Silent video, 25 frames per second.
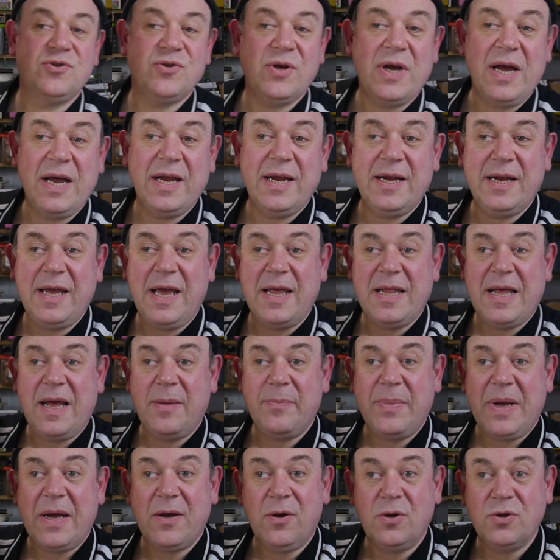try and get
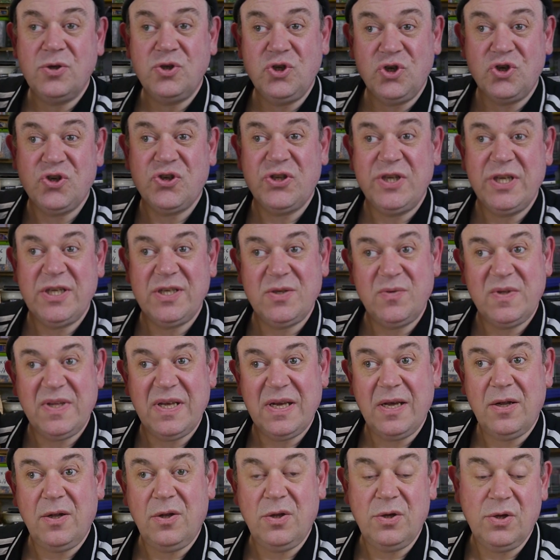that back on just this
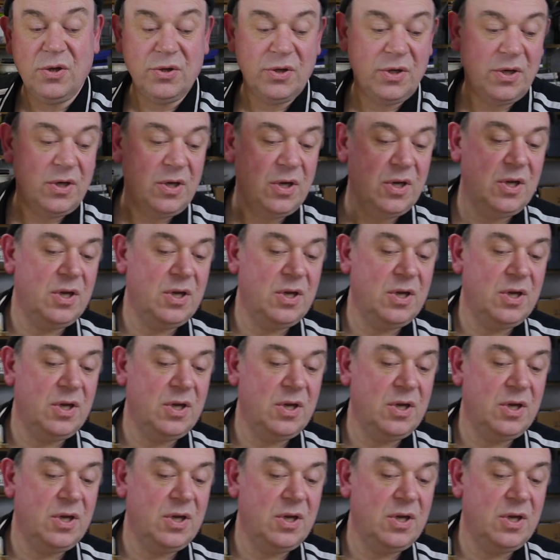thing alone,